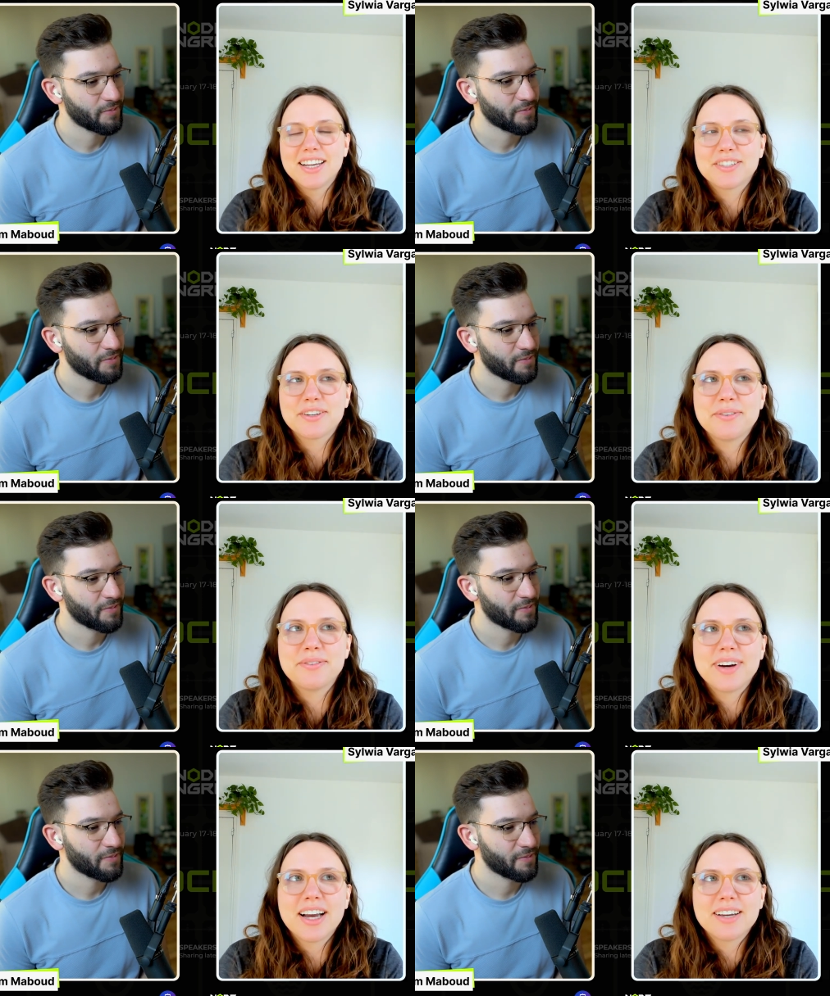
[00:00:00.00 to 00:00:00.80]
Speaker 1: So
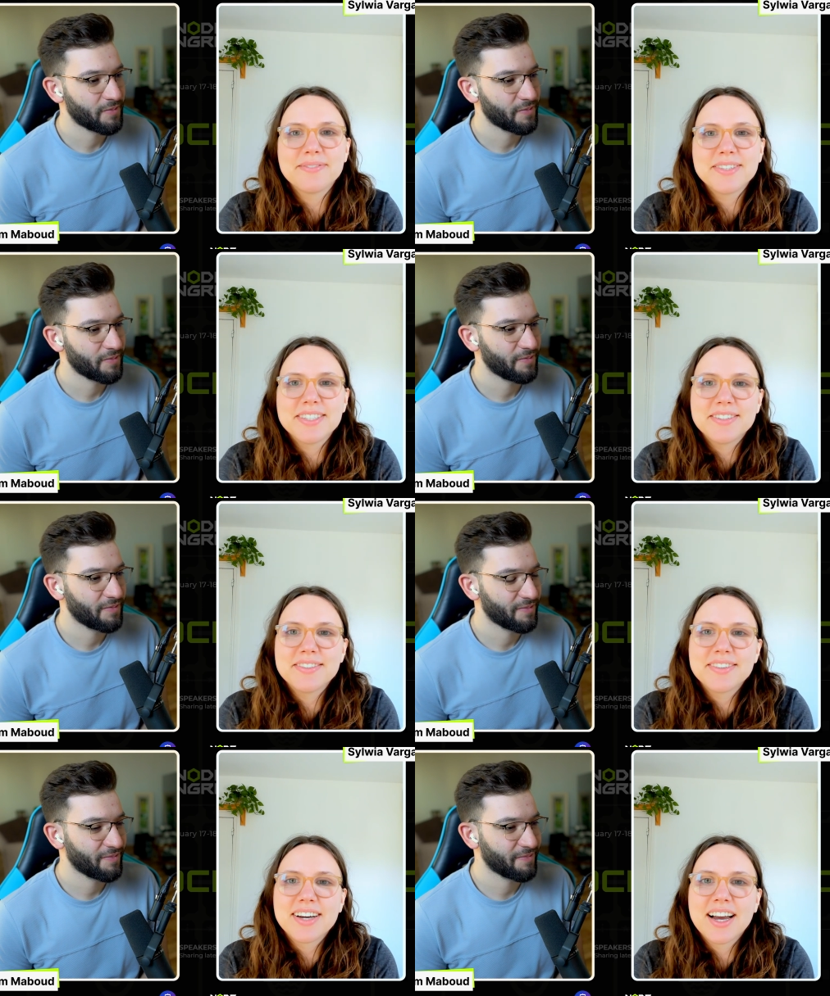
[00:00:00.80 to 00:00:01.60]
I am
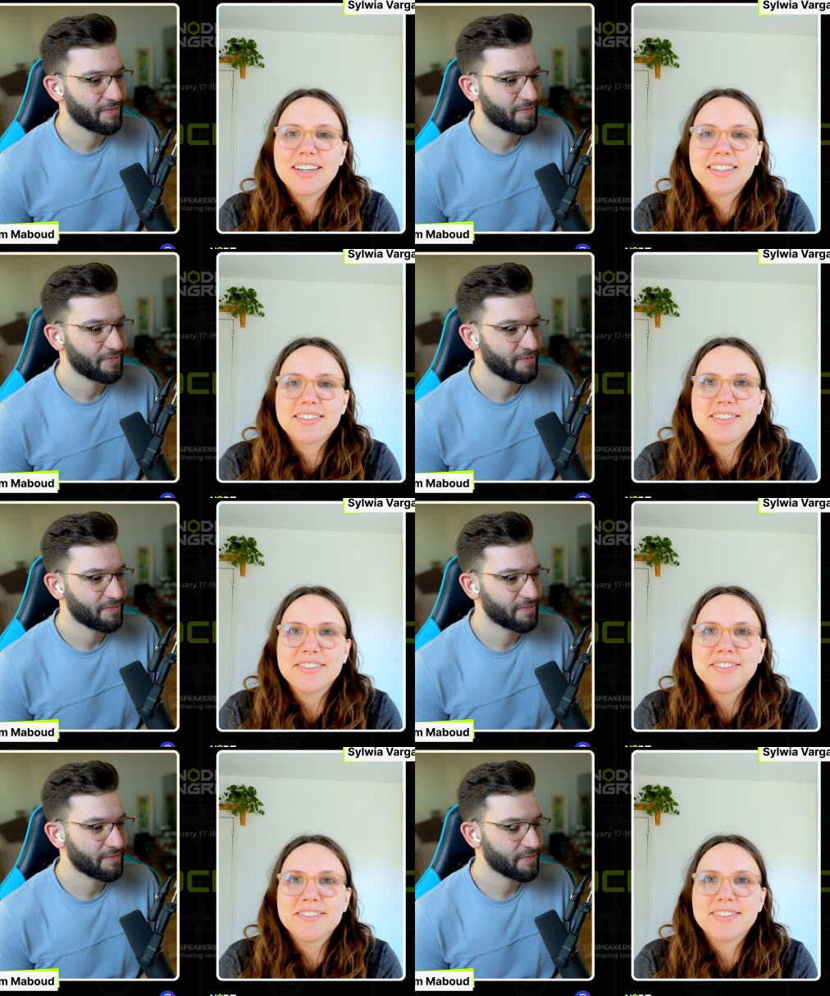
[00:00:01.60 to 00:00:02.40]
still kind of
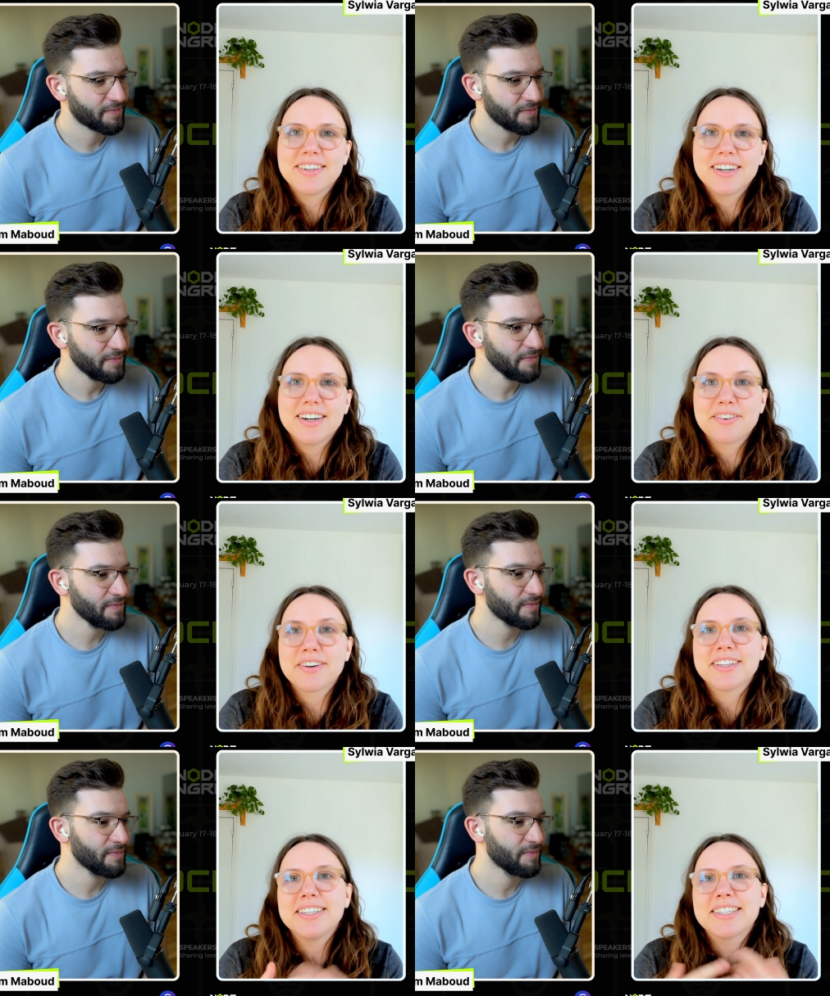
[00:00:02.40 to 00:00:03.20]
new, or
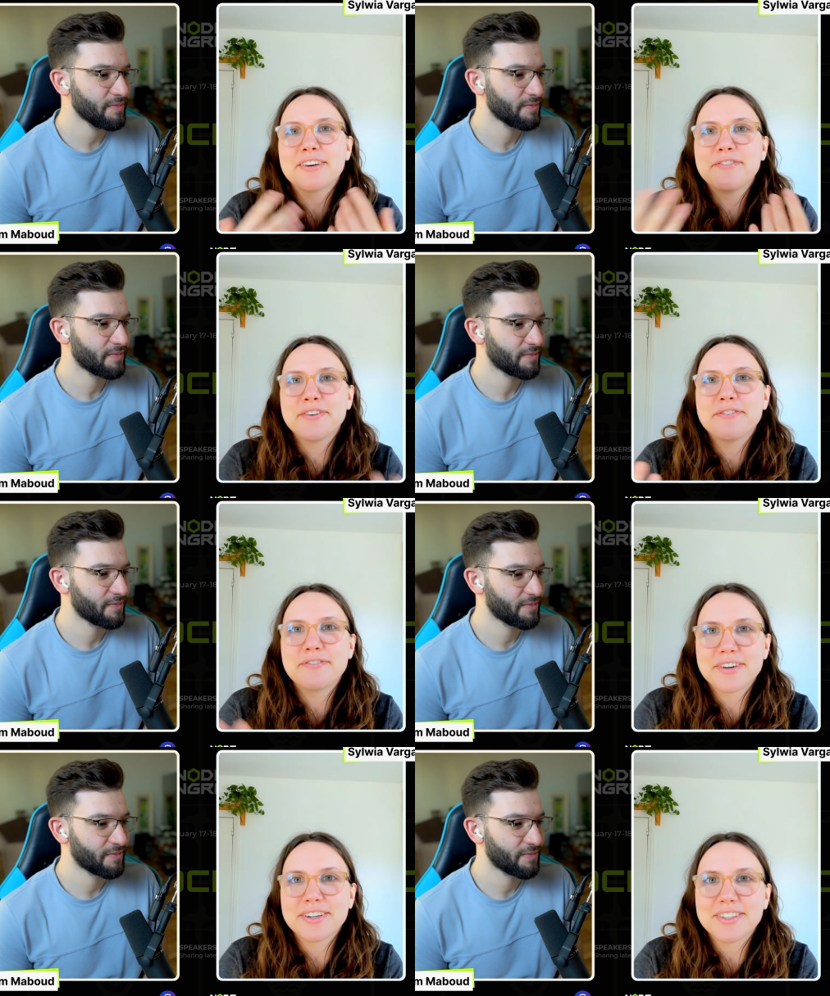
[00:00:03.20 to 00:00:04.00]
at least I feel
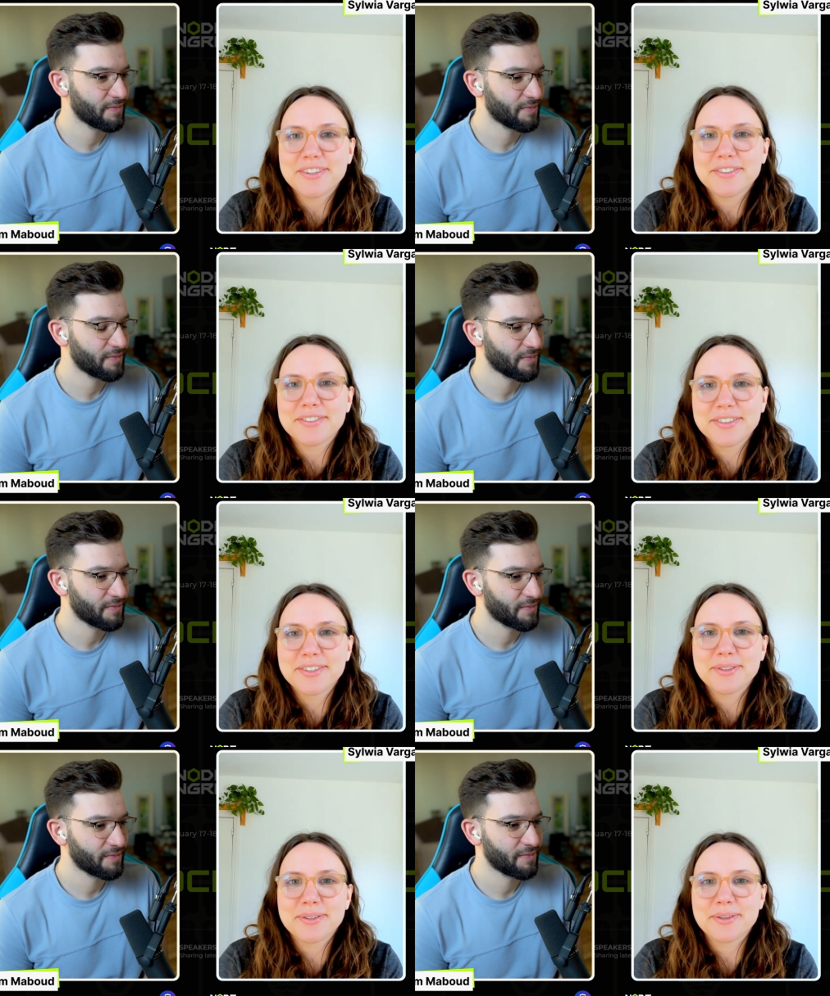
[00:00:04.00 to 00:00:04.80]
very new
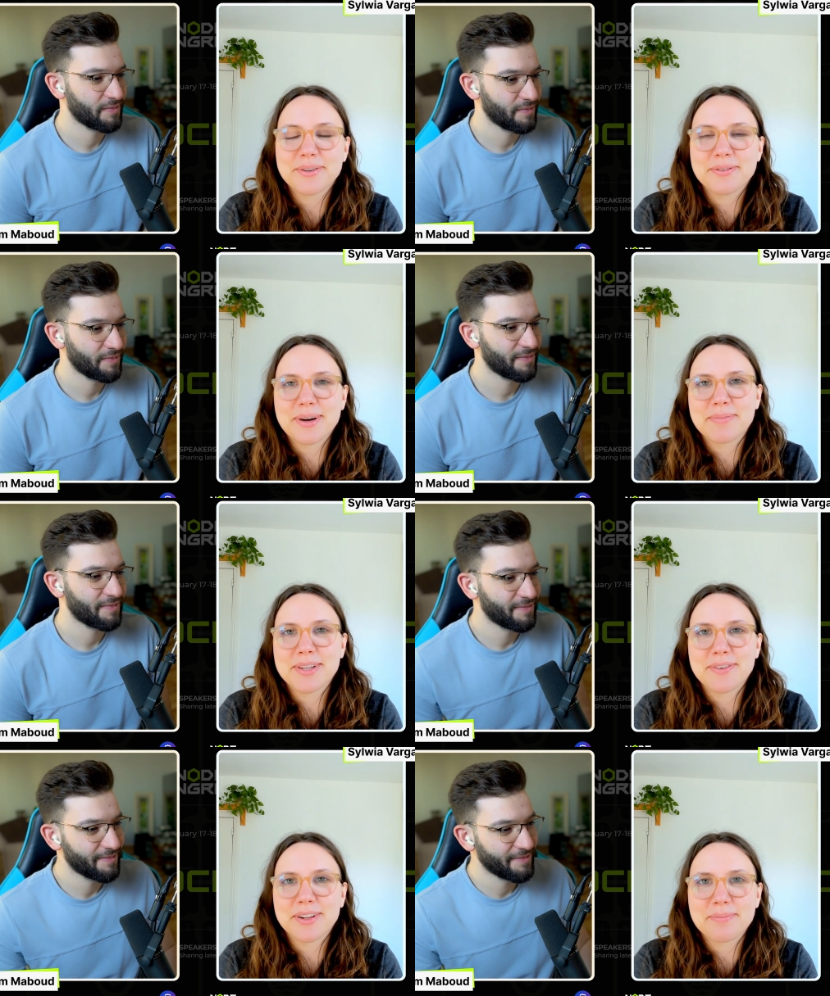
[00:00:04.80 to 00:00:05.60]
to web
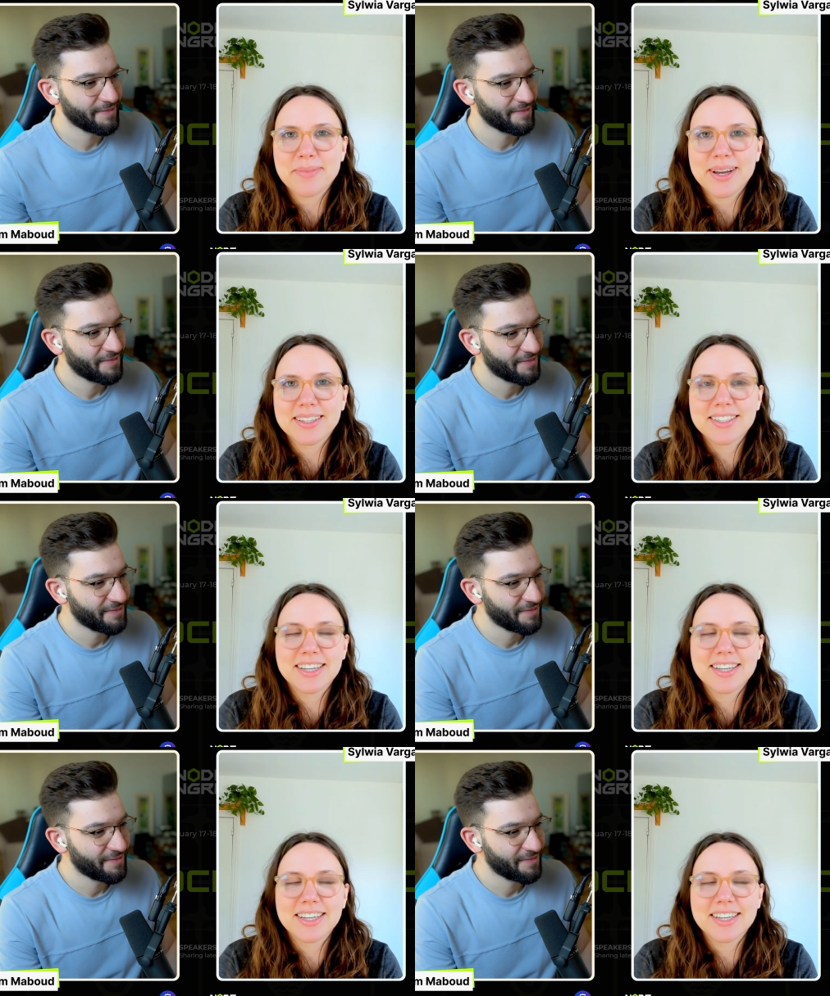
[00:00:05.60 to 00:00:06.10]
development.